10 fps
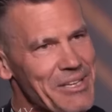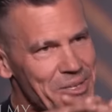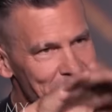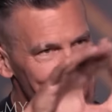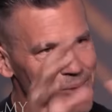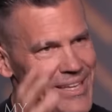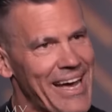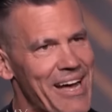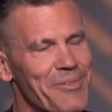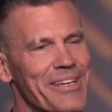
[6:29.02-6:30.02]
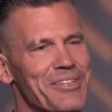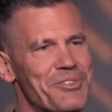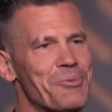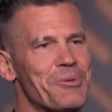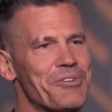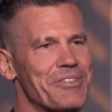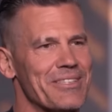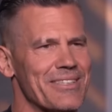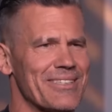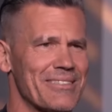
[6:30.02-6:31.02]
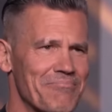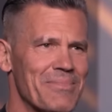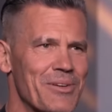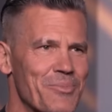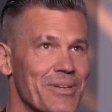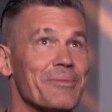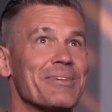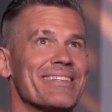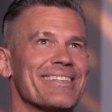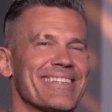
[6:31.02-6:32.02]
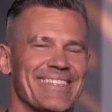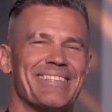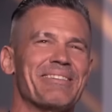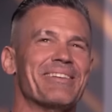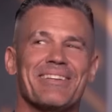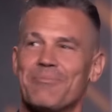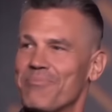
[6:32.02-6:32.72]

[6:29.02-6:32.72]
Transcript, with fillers: And to be able to have it in two movies is